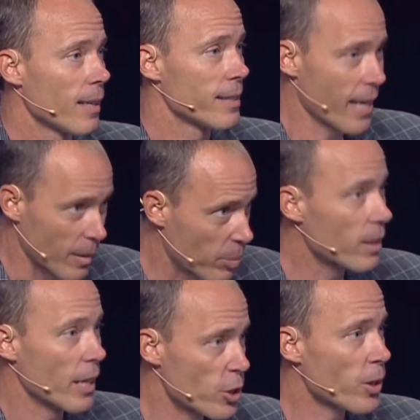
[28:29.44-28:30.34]
take
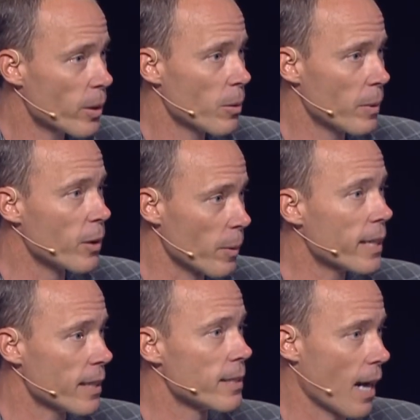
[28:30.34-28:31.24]
pleasure when the
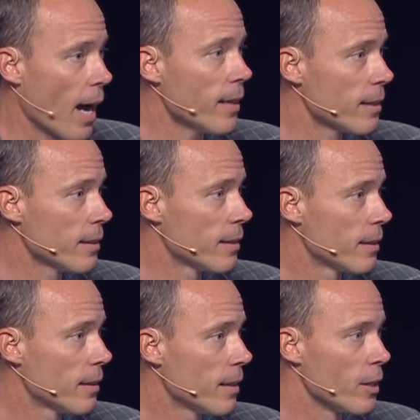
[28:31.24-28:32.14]
wicked die?
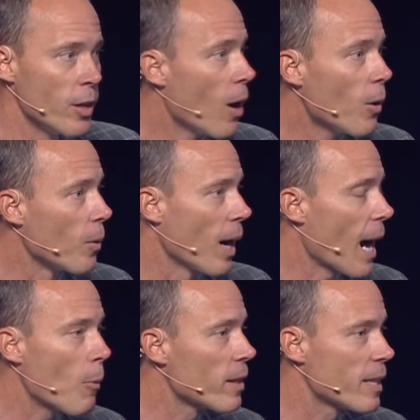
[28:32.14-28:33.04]
No,
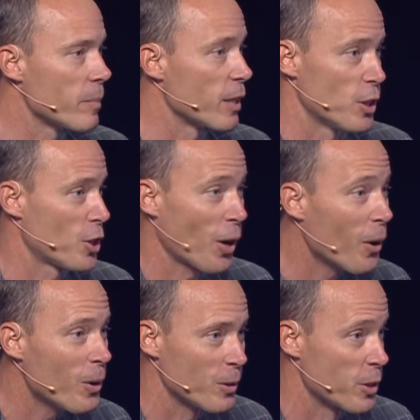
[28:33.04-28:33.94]
I want them to
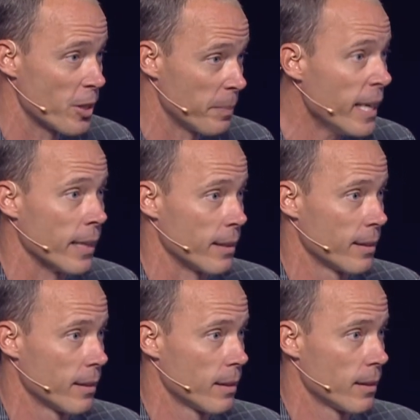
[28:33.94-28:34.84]
turn to me.
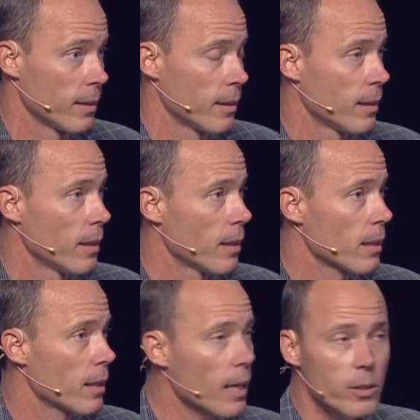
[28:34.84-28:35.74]

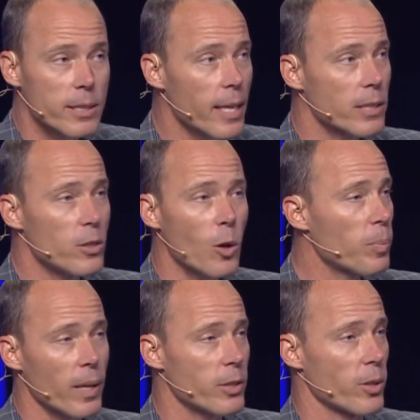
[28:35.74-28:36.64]
God takes no
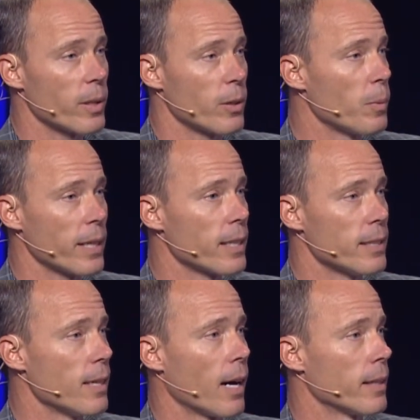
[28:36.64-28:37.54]
pleasure in the
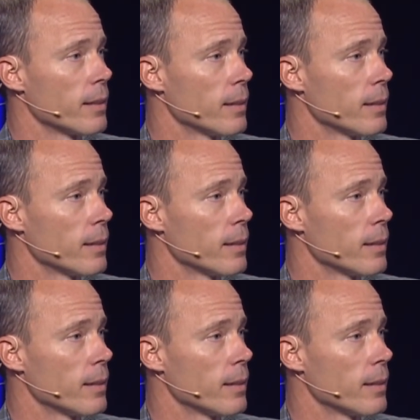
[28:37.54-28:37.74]
wicked dying.